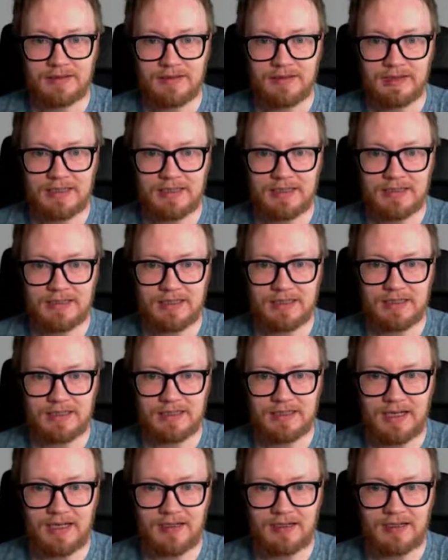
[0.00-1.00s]
And
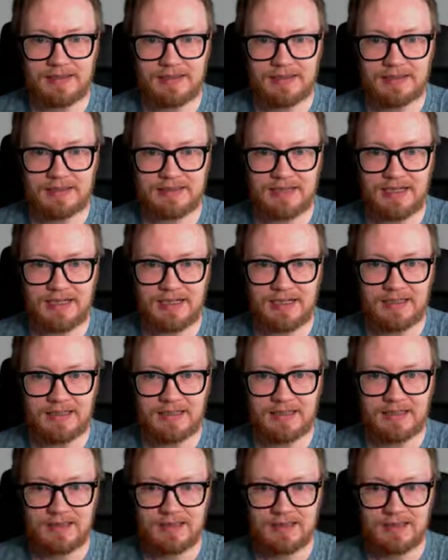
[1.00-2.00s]
it's
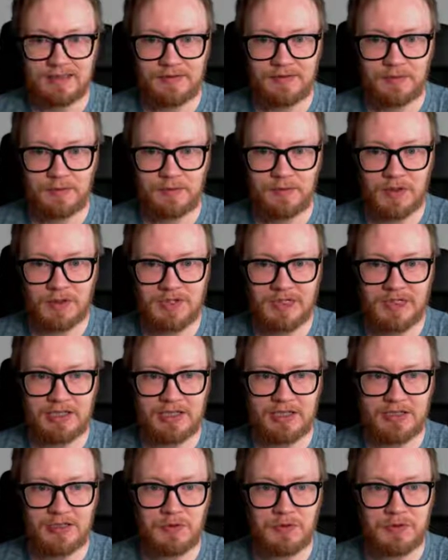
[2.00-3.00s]
if you want a
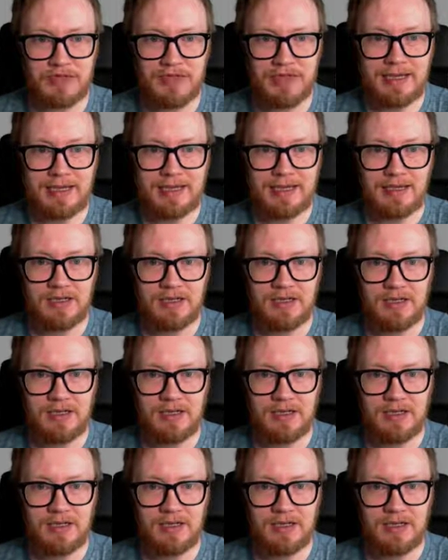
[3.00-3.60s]
unique